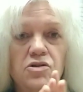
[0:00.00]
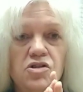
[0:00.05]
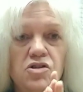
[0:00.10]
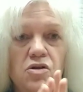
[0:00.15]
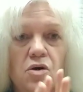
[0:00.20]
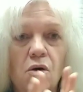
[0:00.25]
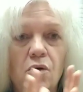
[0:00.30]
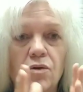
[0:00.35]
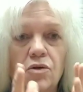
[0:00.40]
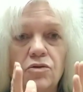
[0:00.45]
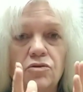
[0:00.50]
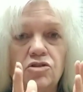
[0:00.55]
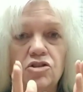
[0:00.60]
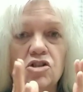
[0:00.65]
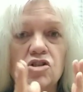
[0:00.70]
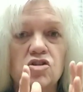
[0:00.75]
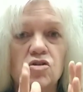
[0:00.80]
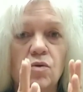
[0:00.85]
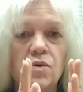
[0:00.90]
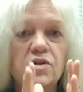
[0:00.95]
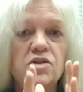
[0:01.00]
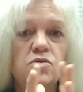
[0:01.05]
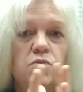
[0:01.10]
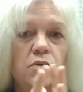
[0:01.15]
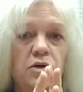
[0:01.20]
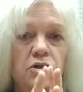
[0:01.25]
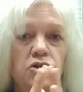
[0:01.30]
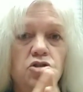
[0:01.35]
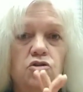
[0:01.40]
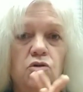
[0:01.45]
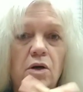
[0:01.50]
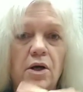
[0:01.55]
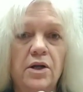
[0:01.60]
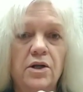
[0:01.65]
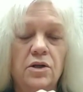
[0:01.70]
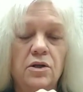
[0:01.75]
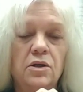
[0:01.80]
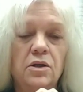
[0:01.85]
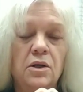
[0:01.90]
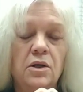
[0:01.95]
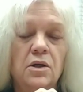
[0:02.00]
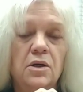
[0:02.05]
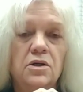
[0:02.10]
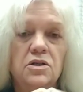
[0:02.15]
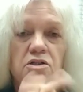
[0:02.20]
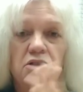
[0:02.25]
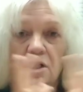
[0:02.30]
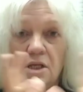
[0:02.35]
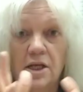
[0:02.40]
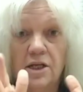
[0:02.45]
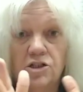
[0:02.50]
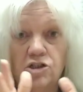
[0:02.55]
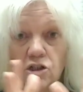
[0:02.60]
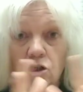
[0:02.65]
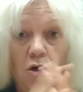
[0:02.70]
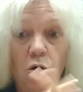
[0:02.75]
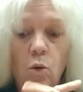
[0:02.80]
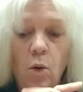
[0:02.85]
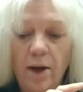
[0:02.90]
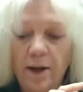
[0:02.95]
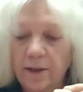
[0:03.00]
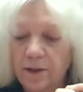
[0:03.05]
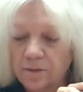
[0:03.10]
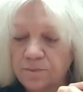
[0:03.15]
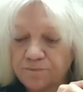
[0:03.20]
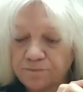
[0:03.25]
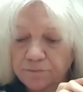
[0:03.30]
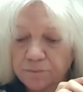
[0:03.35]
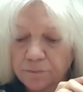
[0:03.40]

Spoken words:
So you just always want to try to catch it quick.